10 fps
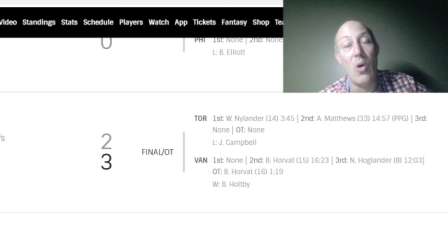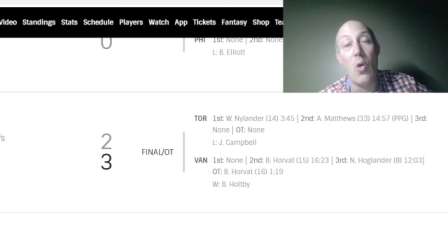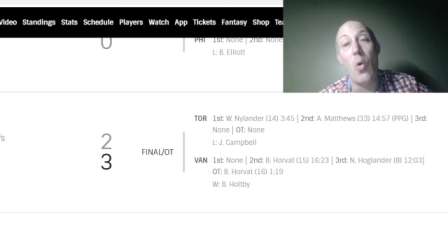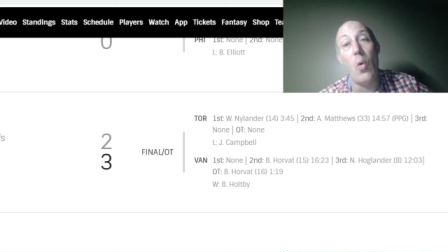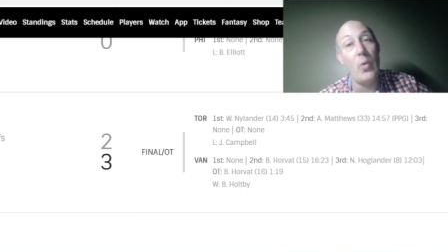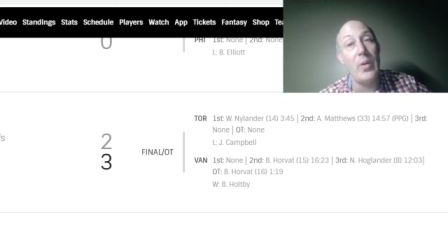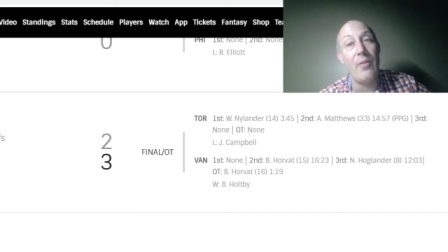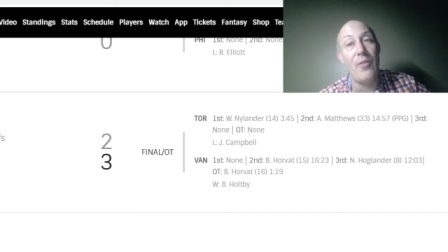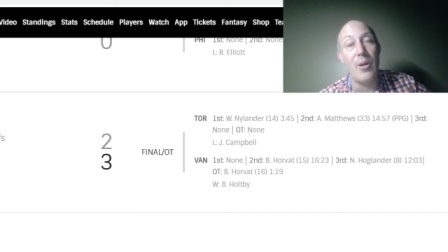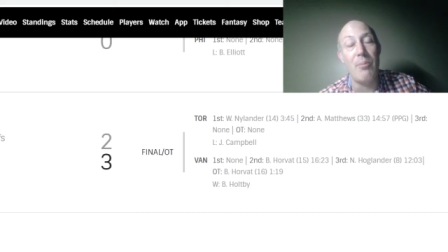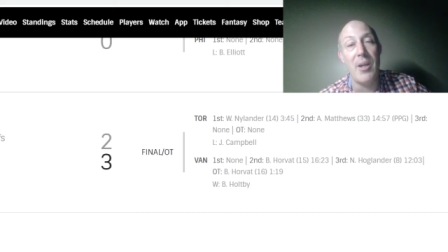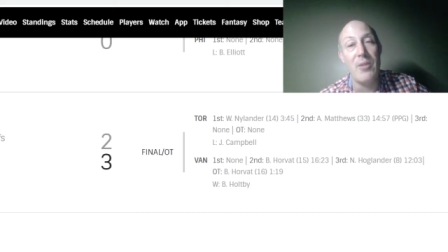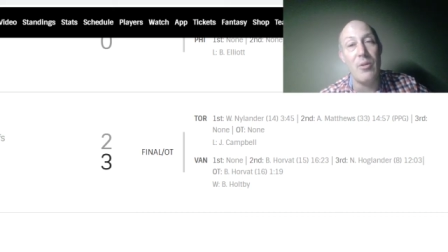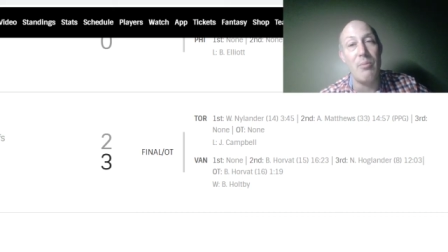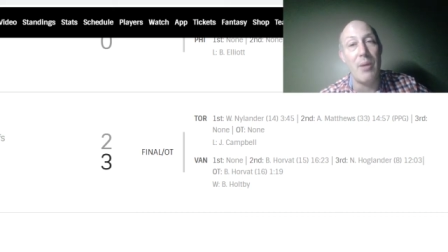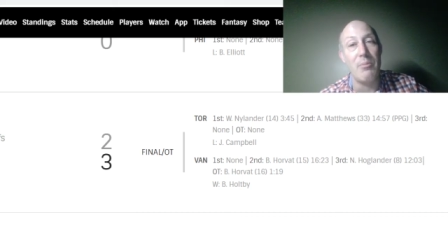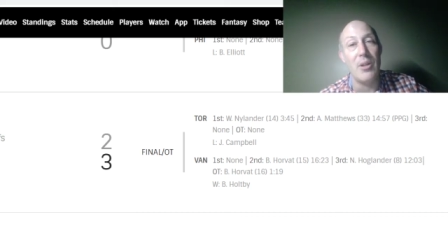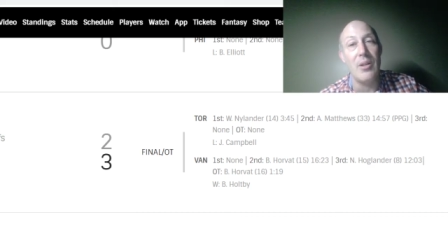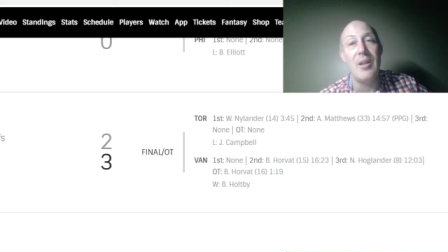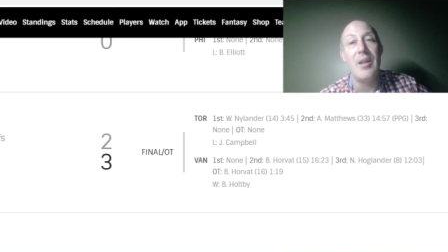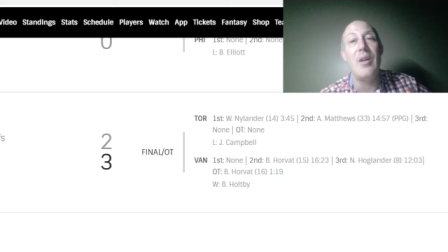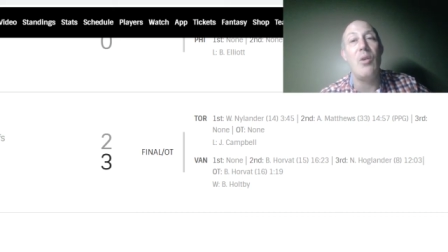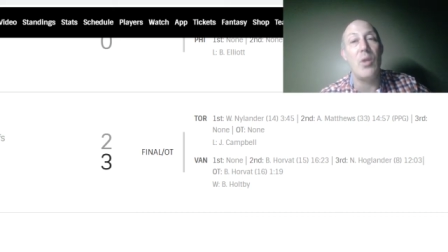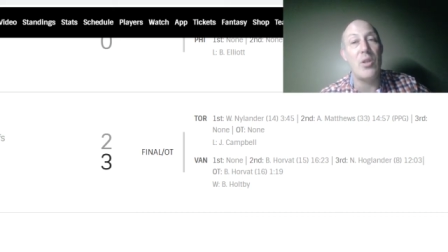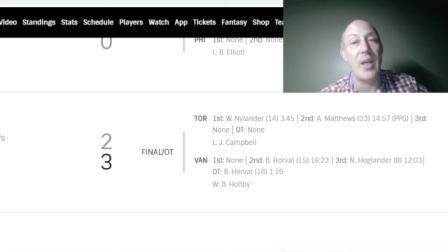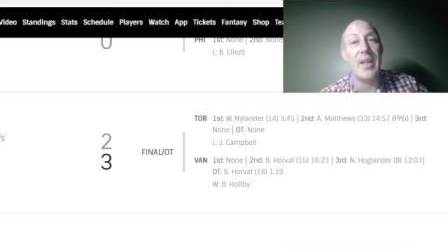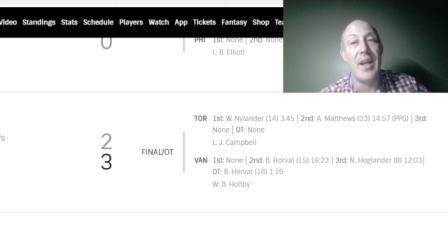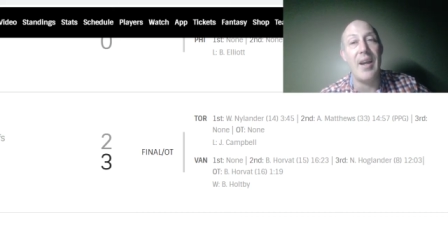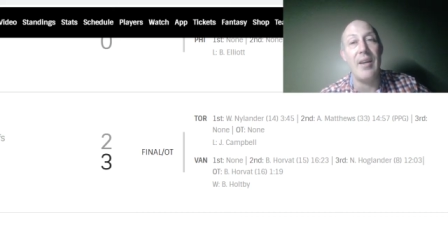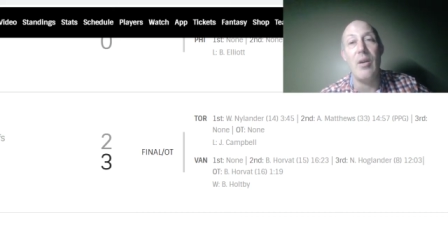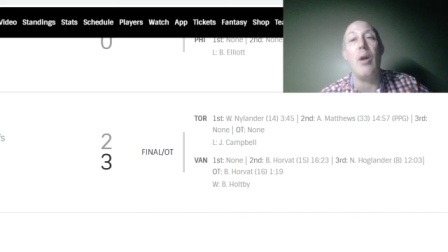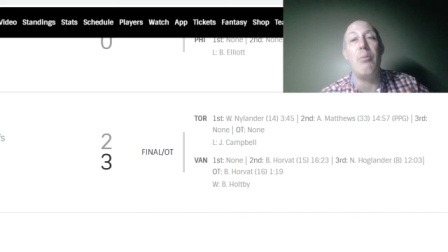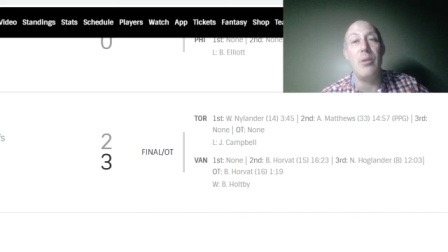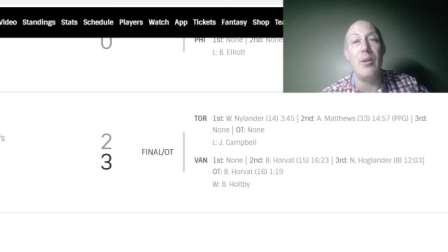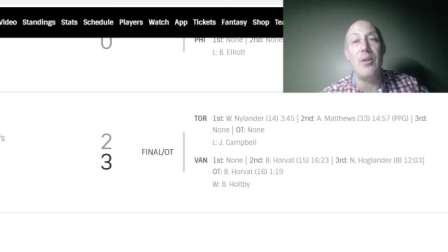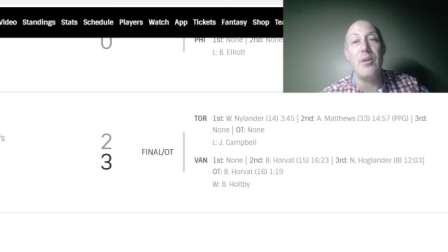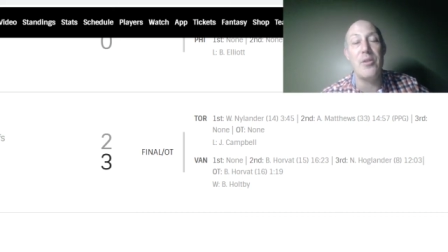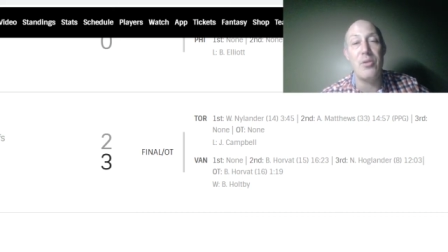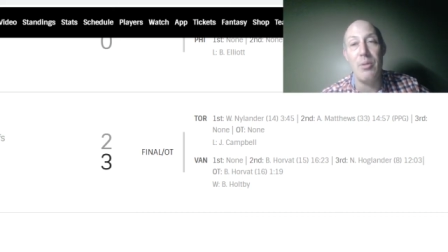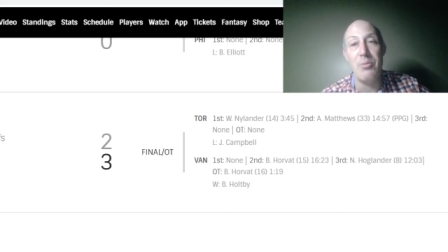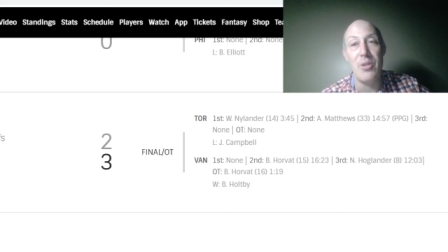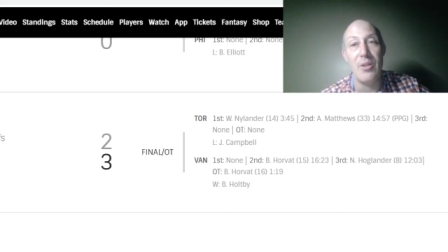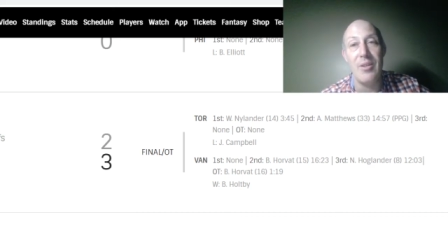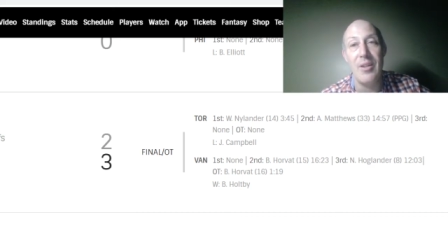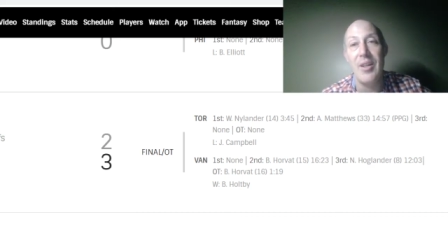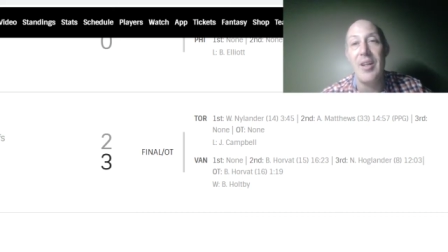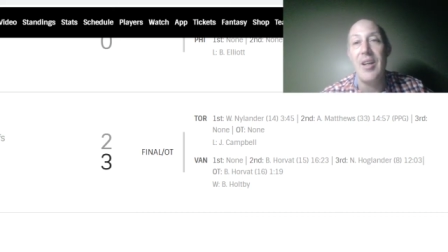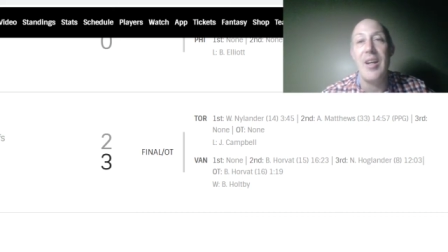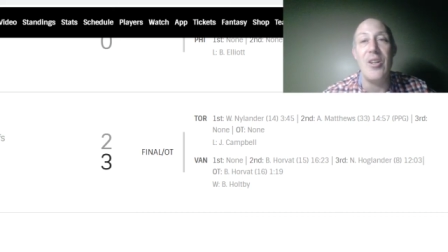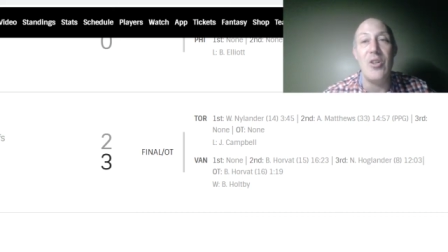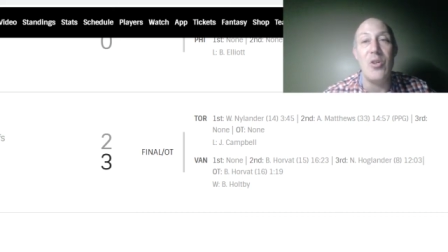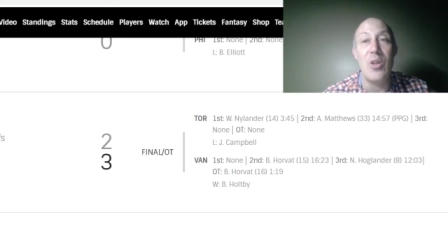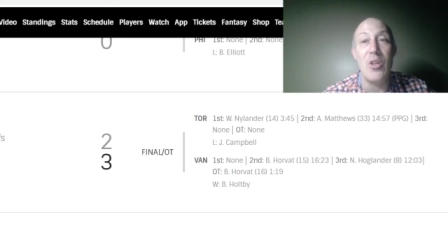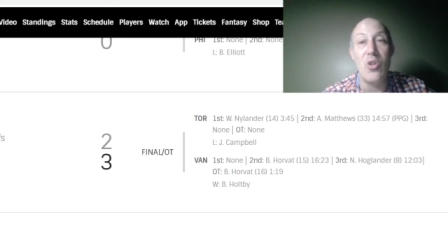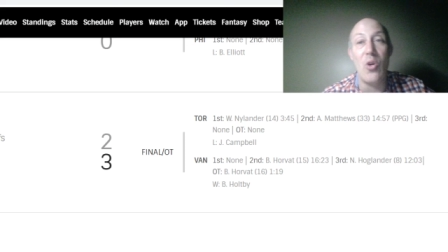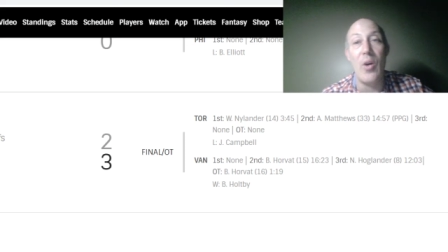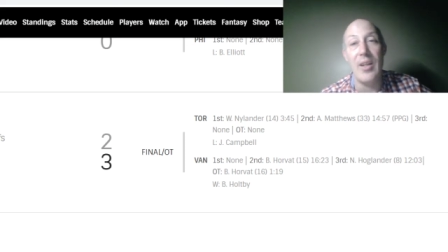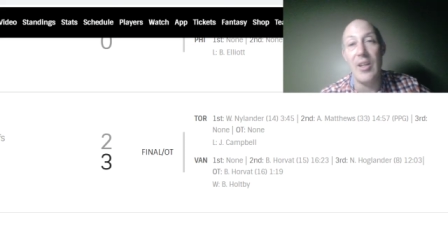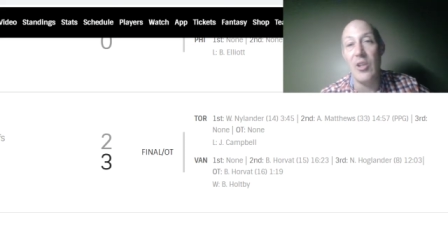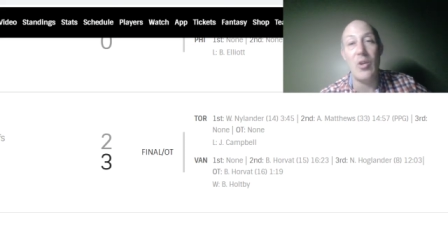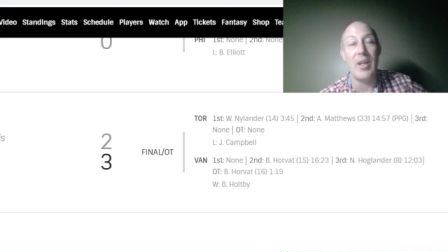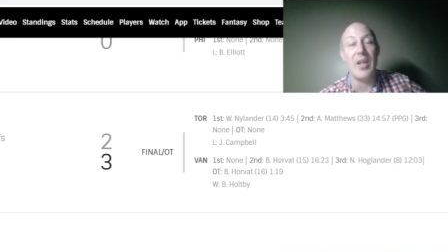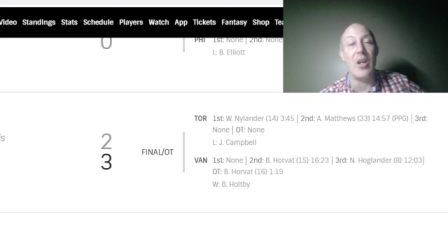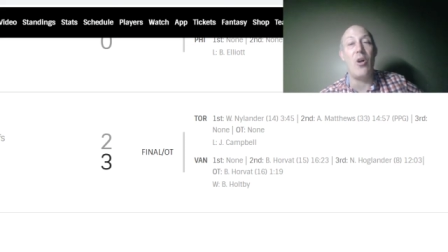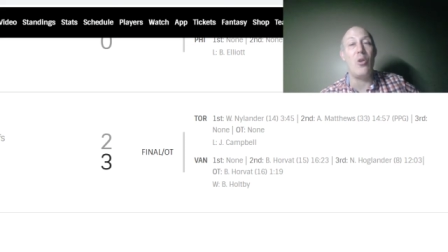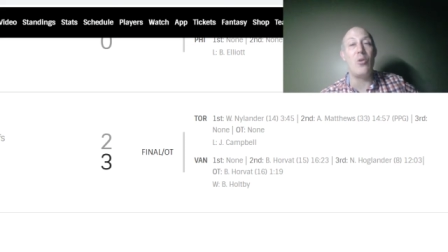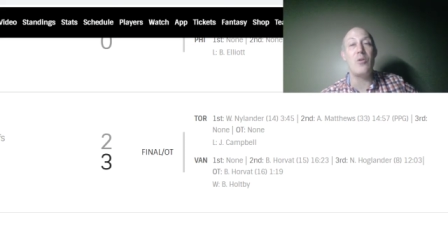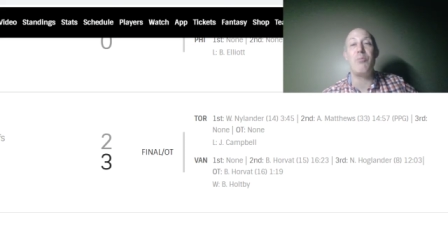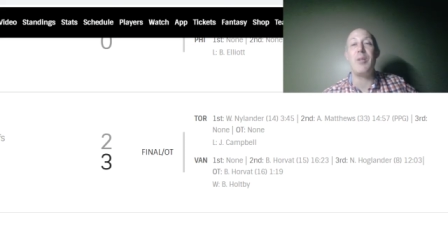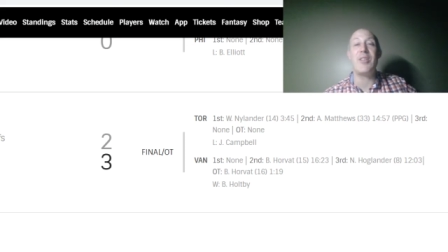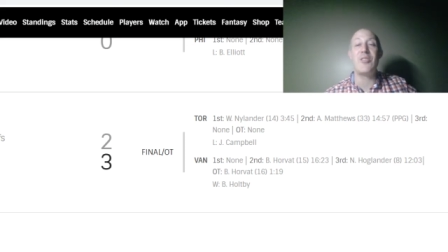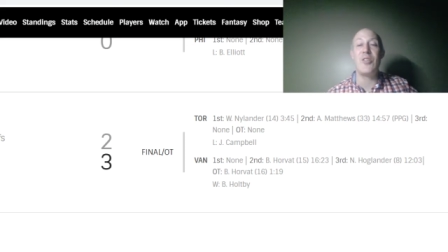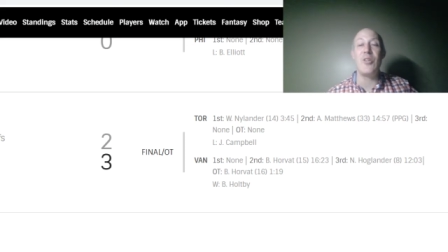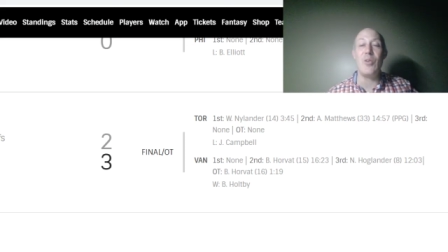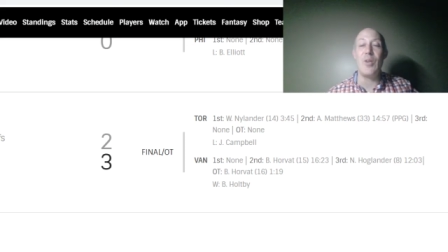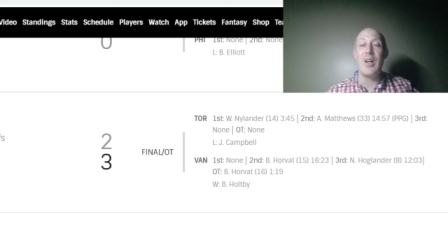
Only if you're a patron member, which again, I'll put in the description. And you can join and you can get all those picks too.